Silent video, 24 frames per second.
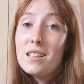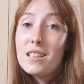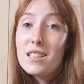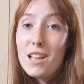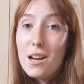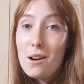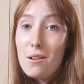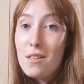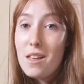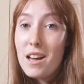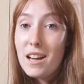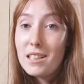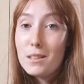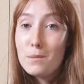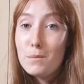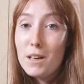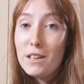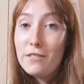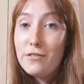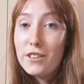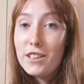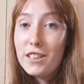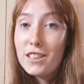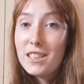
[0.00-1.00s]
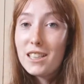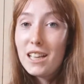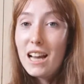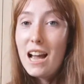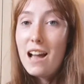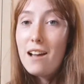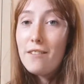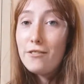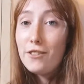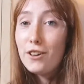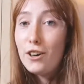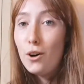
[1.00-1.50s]
So that is my first
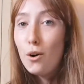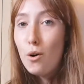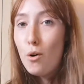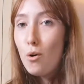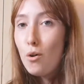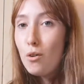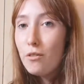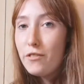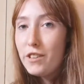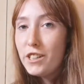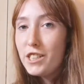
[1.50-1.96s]
ever haul